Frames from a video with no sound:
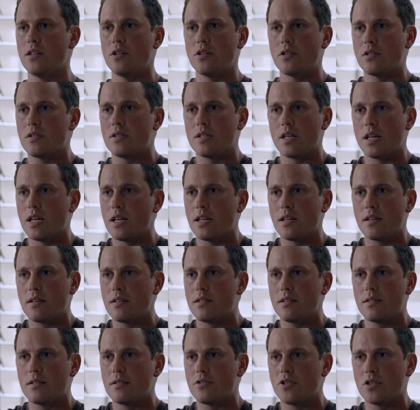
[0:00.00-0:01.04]
it looks like
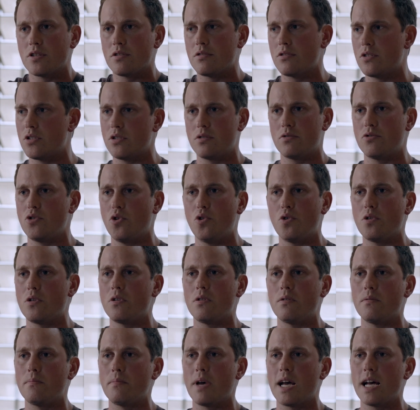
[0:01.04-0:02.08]
just
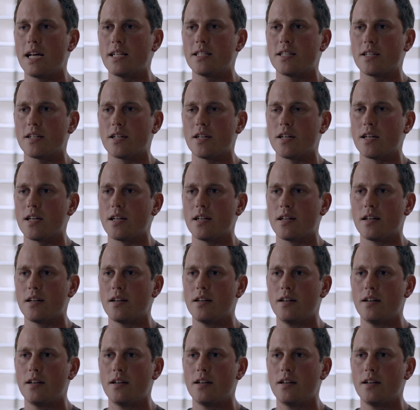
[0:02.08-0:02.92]
total massacre.